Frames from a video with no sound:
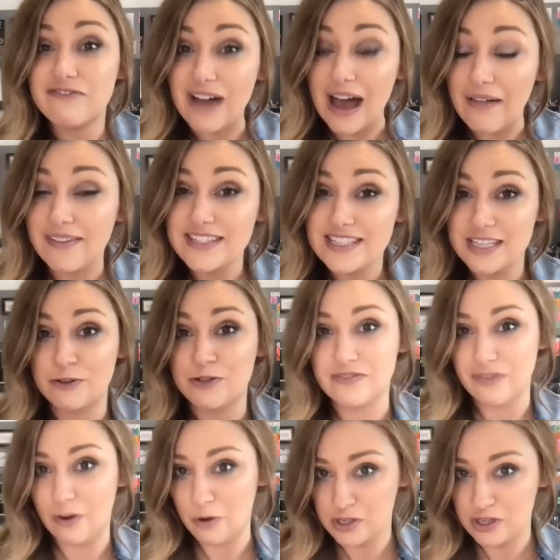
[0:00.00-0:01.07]
volunteer
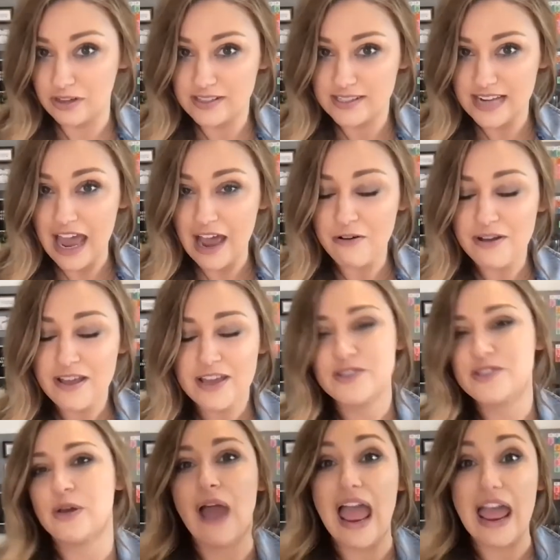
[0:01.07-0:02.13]
devotionals now.
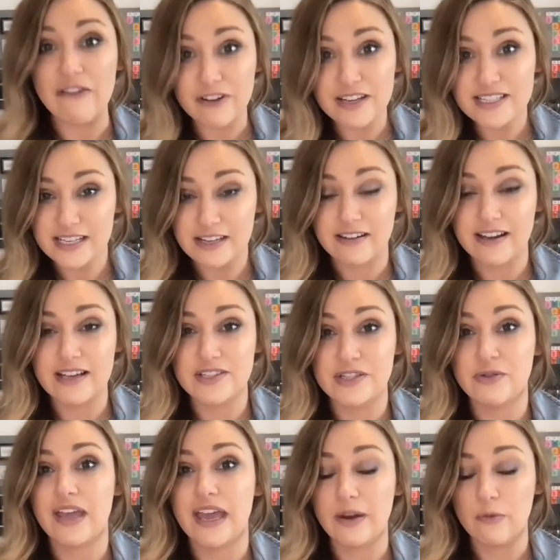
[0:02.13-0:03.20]
So, every series
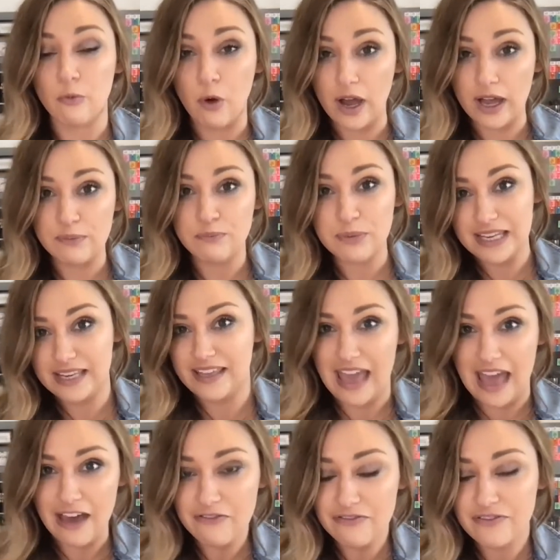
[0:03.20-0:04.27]
you get one
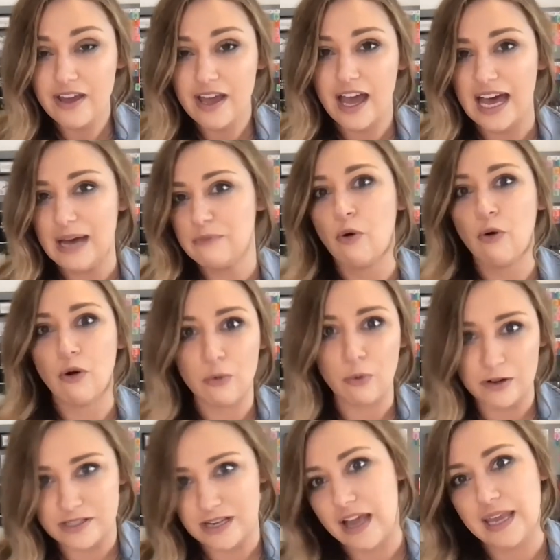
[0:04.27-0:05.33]
PDF. Or a
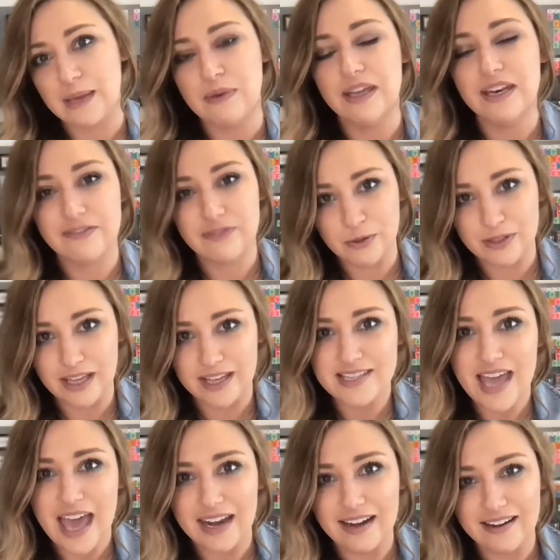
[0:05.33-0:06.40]
Word document if you would like
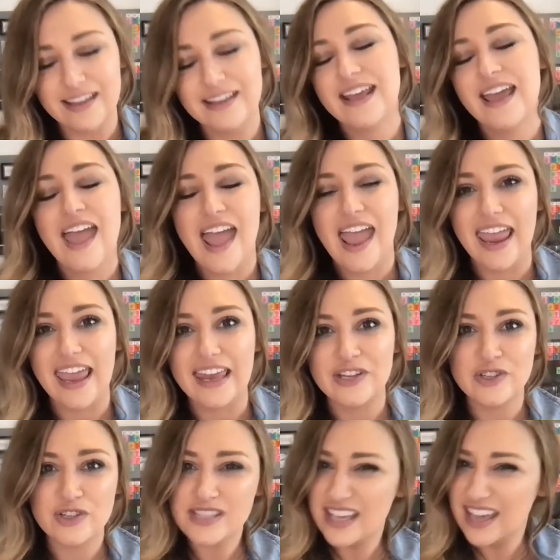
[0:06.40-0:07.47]
to edit it. And
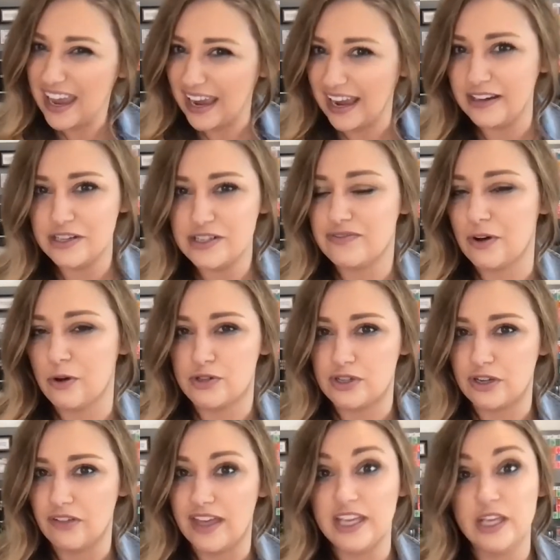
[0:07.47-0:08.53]
it's just like a handy
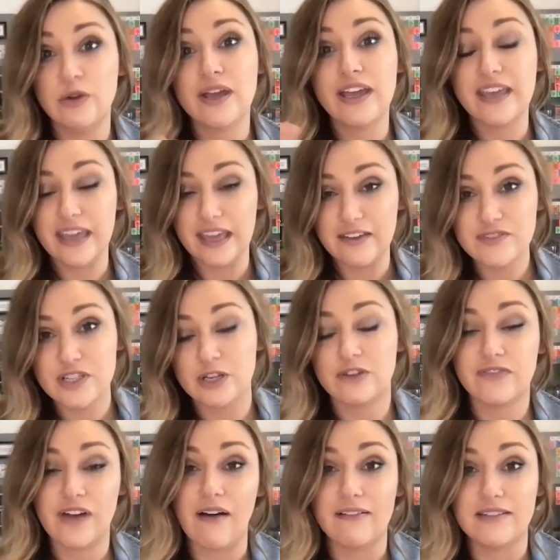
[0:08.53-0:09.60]
devotional that you can give to your
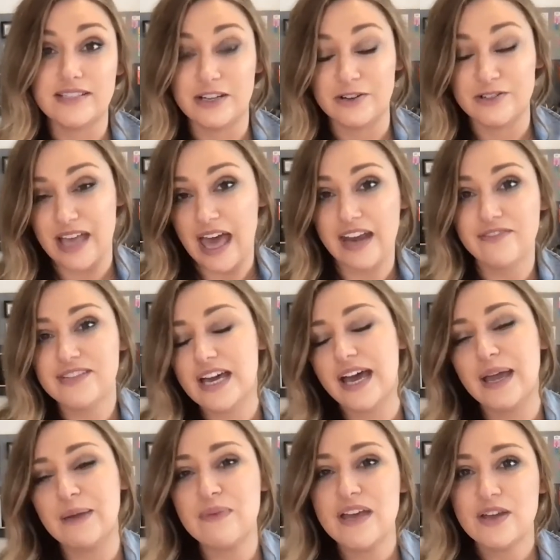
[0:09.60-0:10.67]
volunteers ahead of
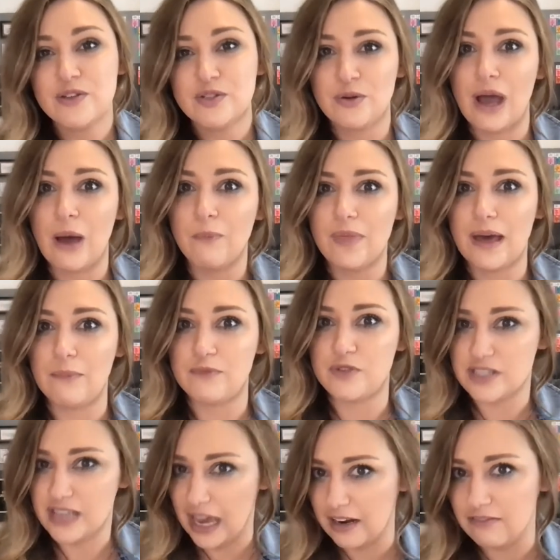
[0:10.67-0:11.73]
time to help them
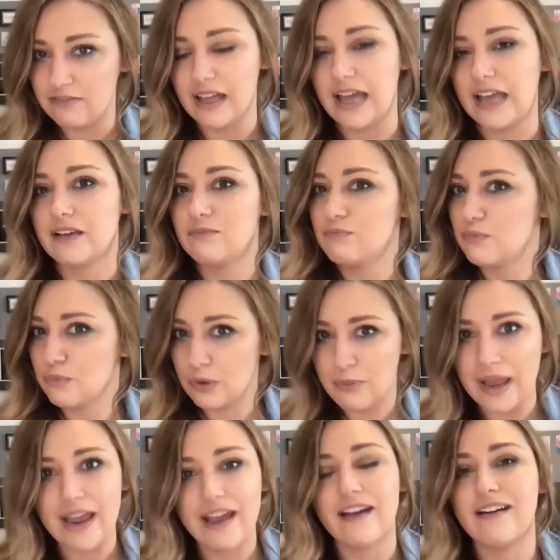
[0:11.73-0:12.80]
just kind of like
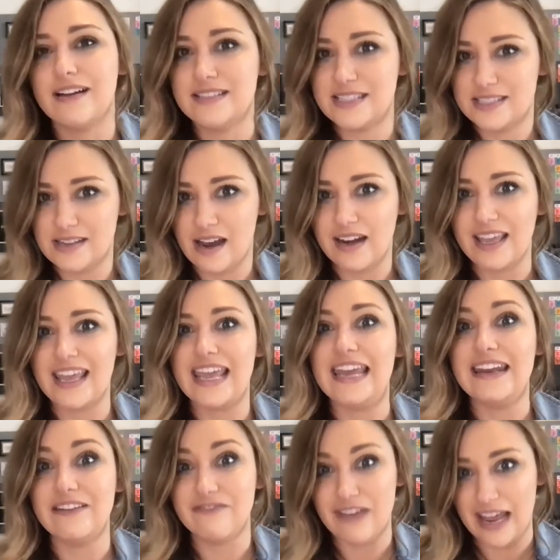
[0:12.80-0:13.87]
prepare and study
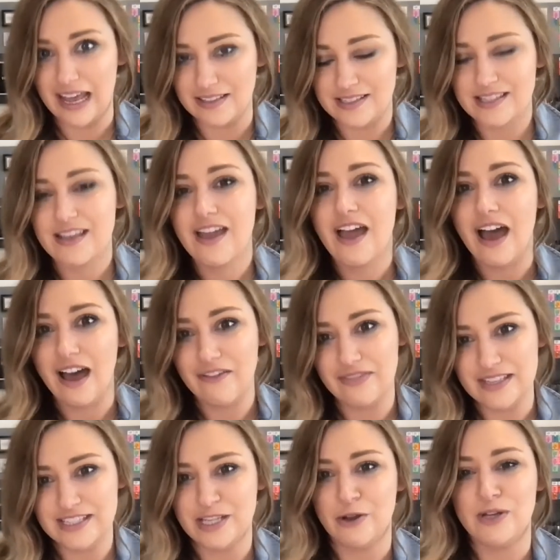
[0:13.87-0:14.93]
in advance of the
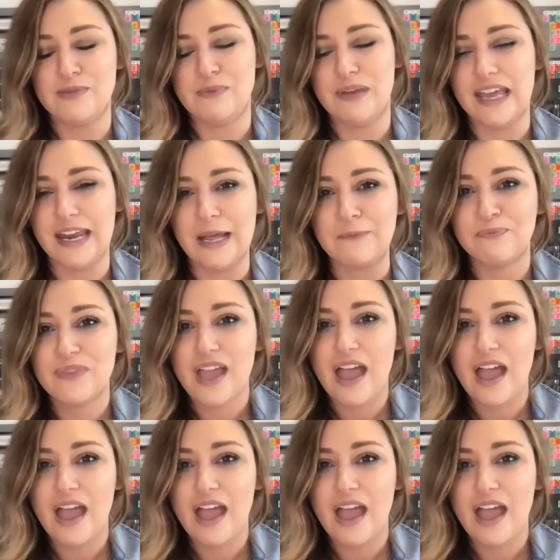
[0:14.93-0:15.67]
series beginning.